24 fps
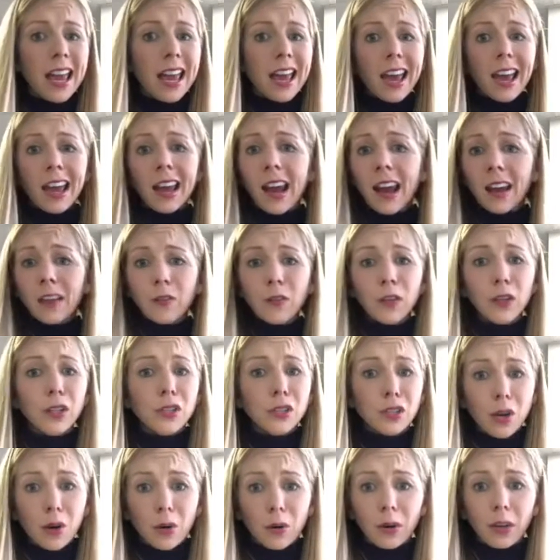and I feel
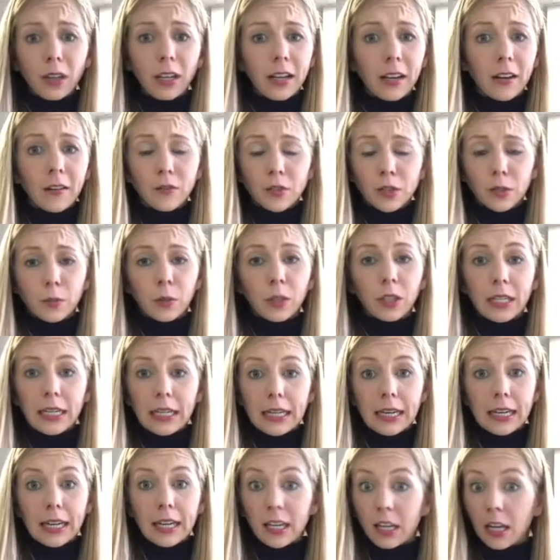totally comfortable
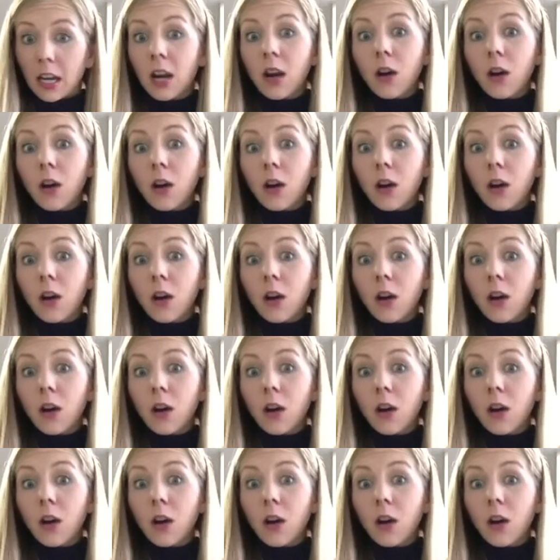eating it.